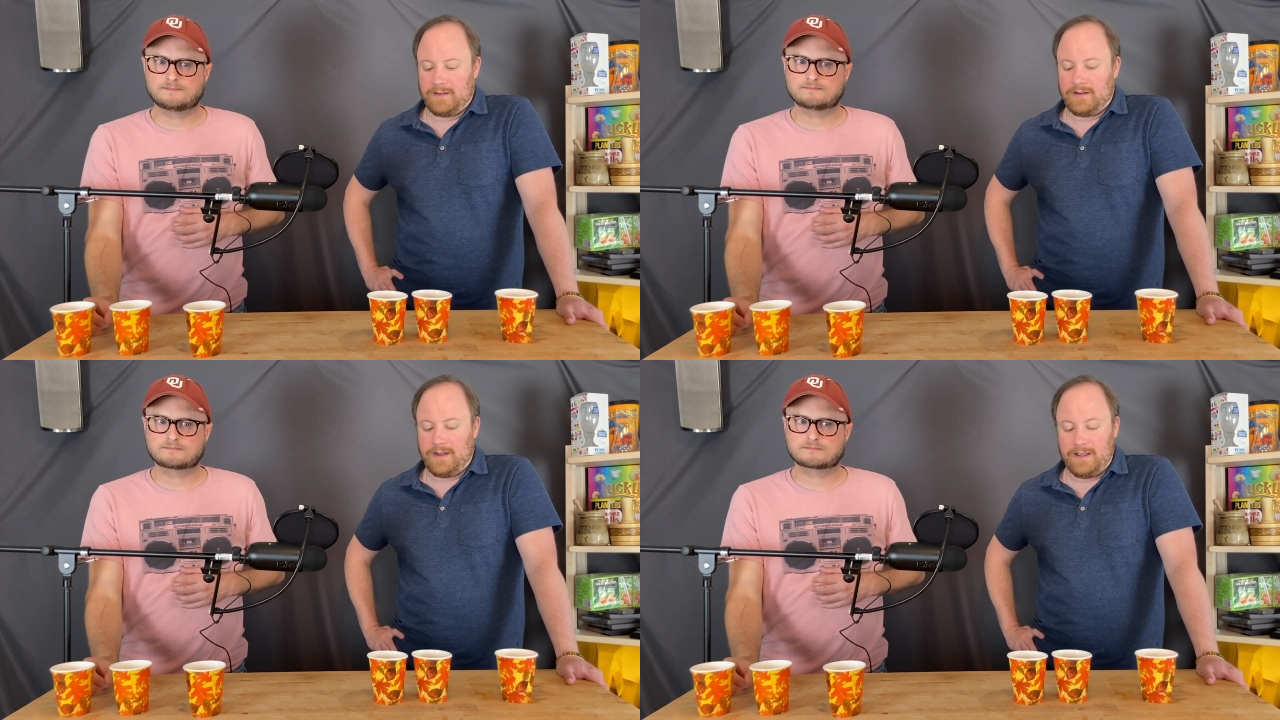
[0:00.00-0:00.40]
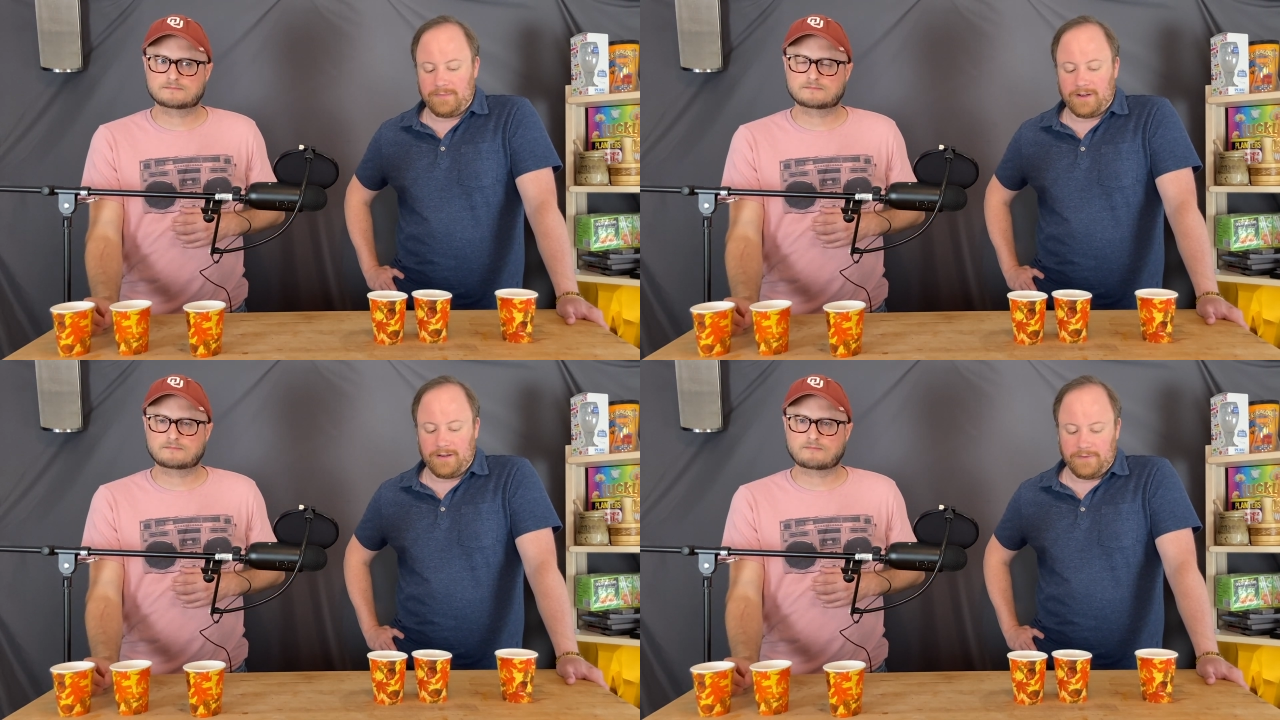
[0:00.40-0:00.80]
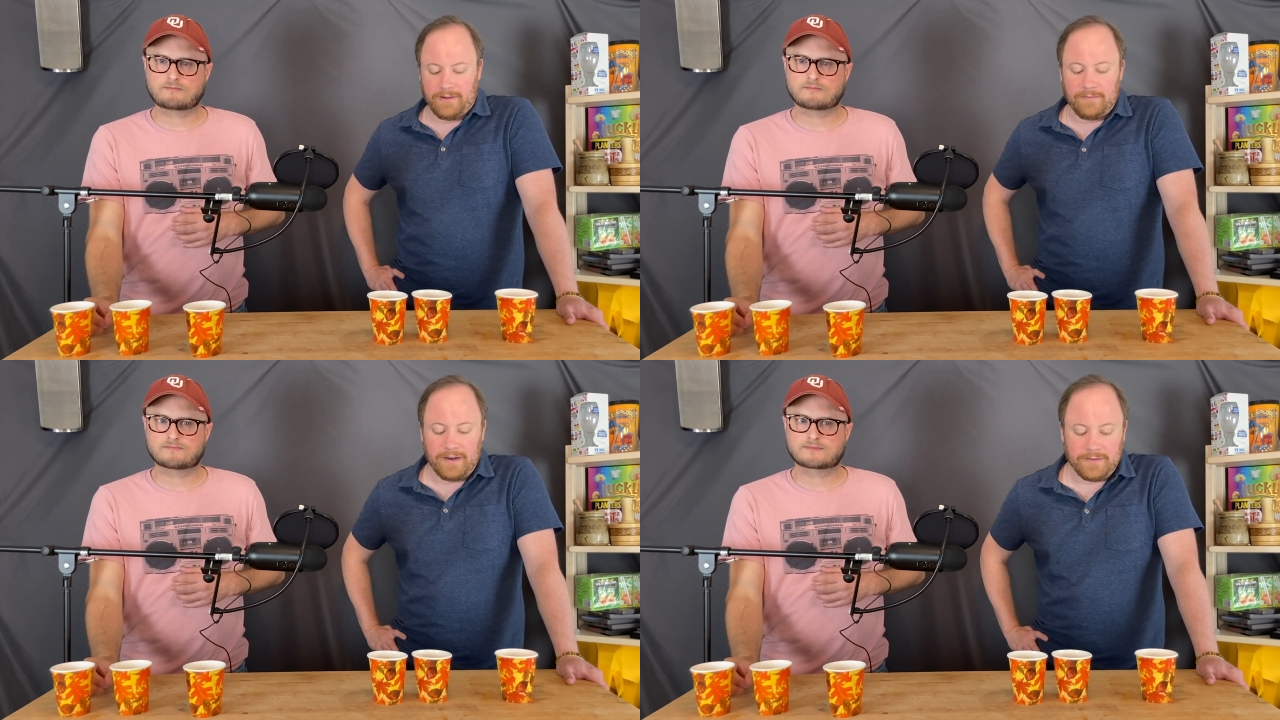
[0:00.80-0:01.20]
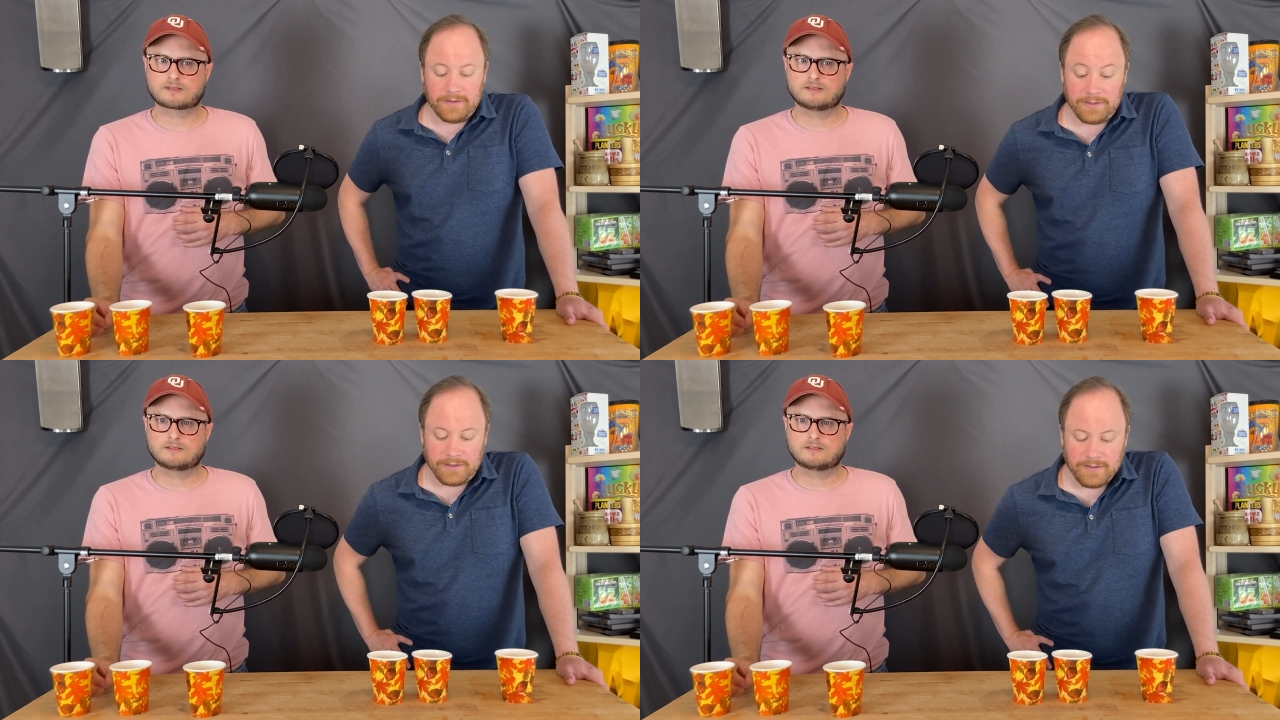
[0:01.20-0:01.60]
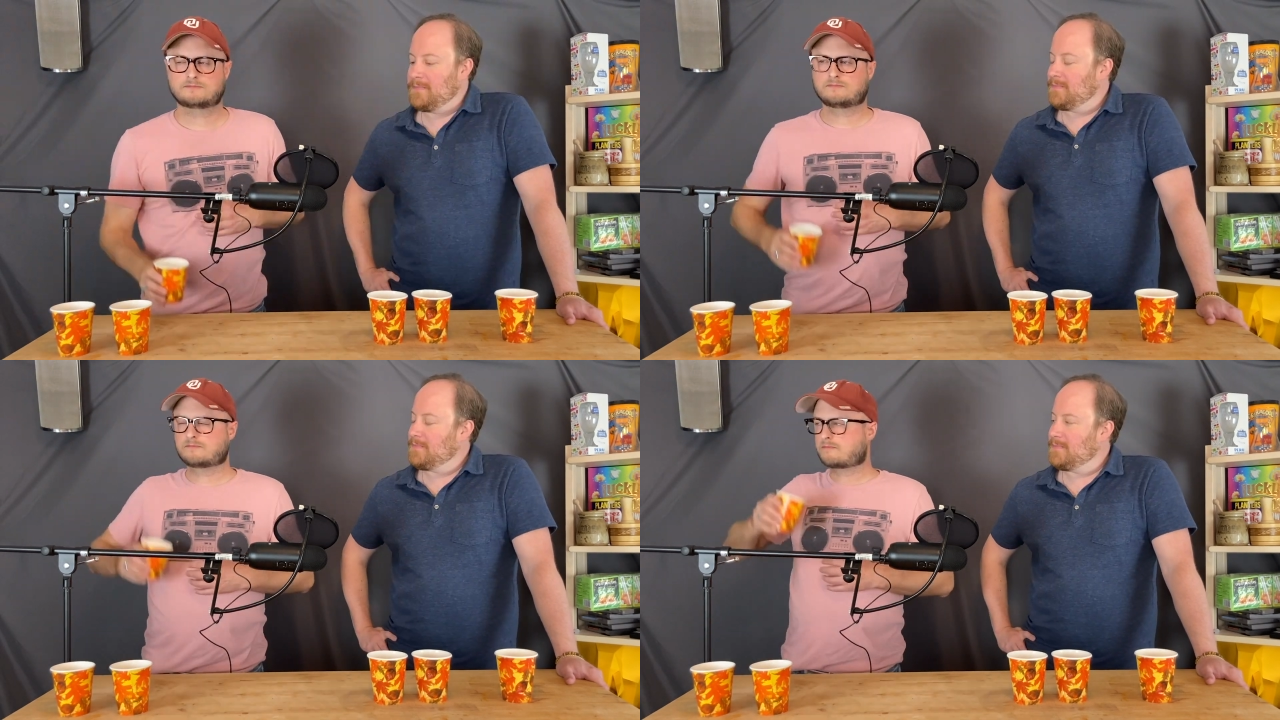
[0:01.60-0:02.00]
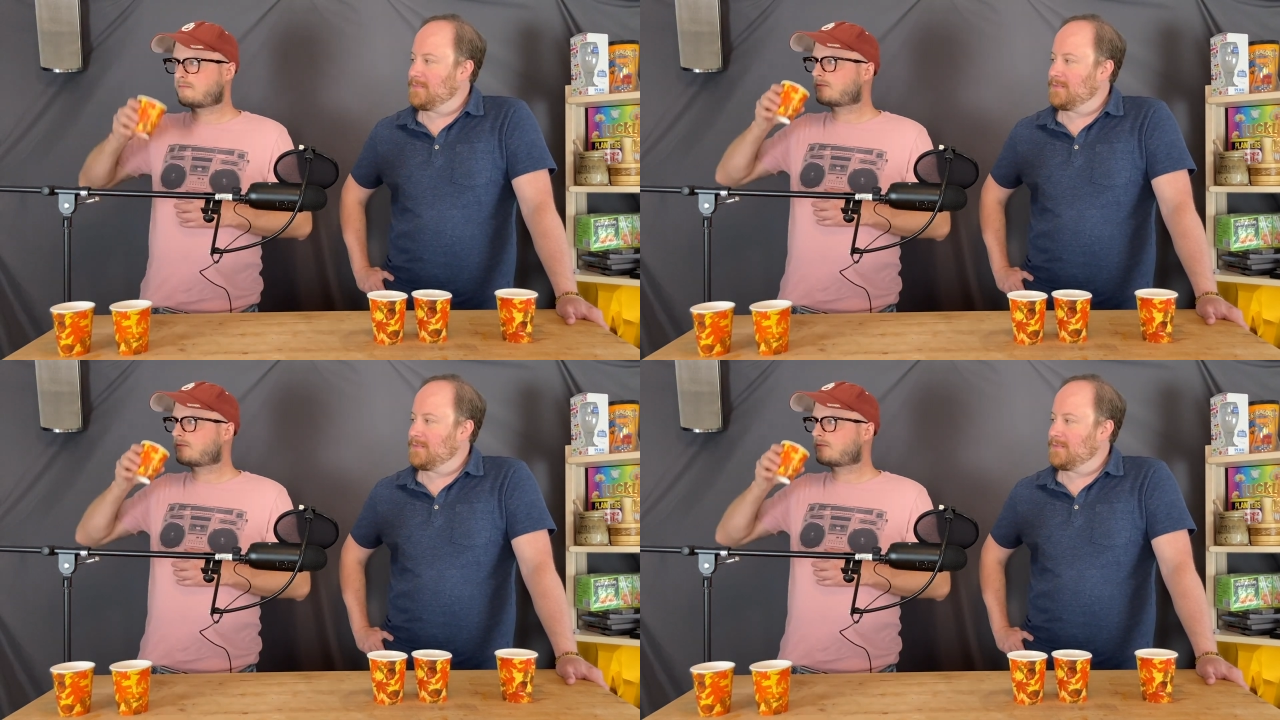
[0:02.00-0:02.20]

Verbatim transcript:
Speaker 1: I am confident in my decision. That's how you